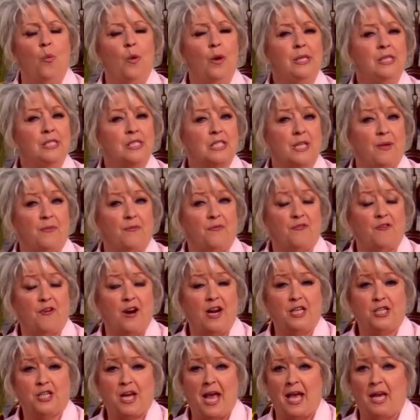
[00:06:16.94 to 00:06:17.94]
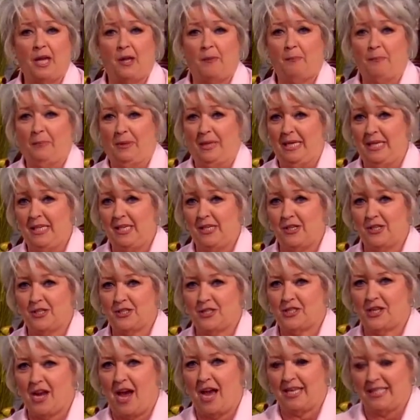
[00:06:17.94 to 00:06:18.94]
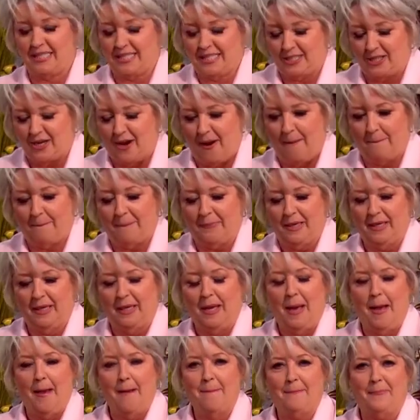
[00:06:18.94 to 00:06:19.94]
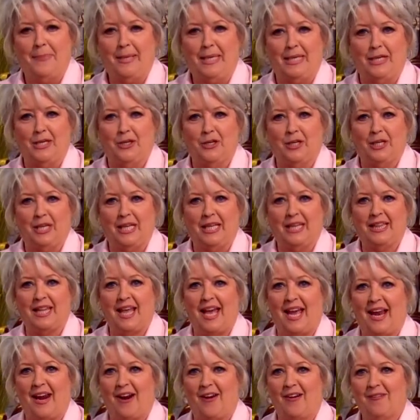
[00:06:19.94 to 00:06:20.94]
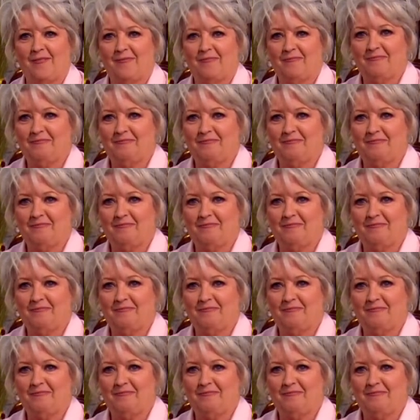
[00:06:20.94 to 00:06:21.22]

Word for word: Wouldn't some fresh jalapenos diced up be good in there?